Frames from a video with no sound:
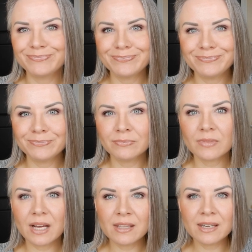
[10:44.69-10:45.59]

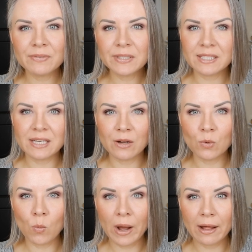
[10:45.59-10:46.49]
Mm, I think if it's
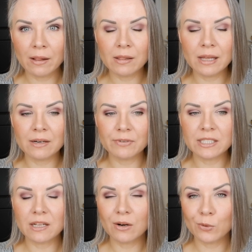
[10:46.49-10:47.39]
done well and if it's
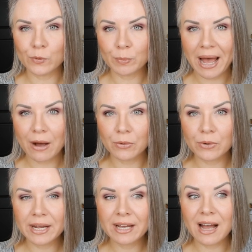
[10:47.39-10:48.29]
not
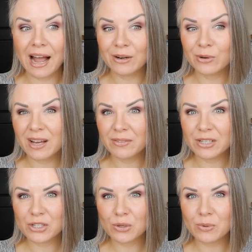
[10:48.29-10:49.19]
overpowering, I don't have an
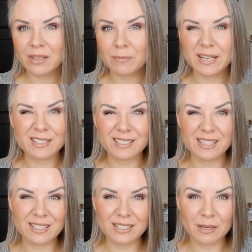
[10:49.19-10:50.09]
issue with it because it
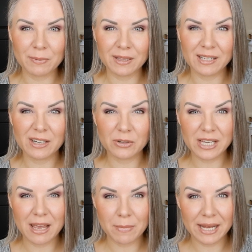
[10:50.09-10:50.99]
doesn't typically
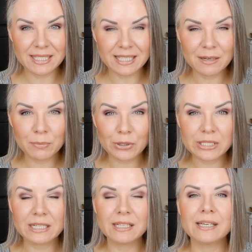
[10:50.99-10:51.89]
irritate my skin
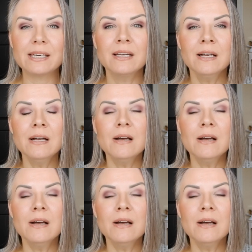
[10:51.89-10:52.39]
personally.